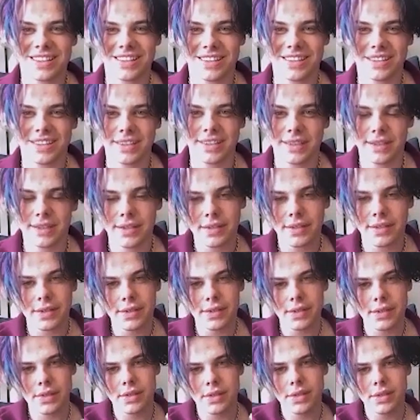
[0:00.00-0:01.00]

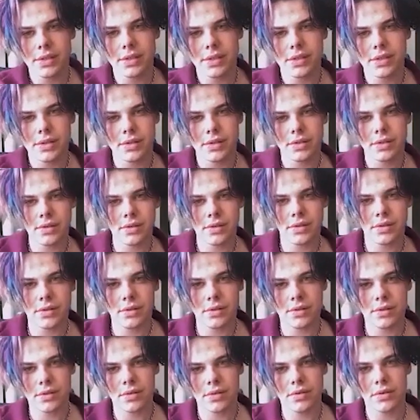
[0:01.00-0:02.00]

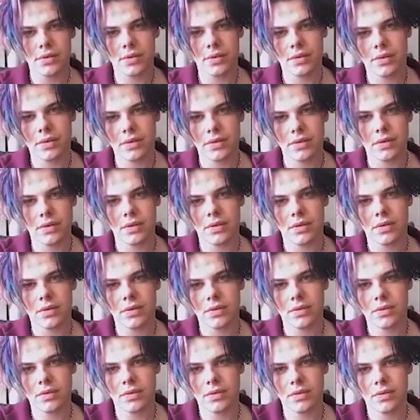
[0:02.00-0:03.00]

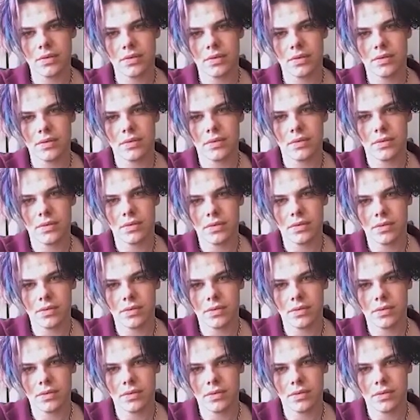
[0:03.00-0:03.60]
(not speaking)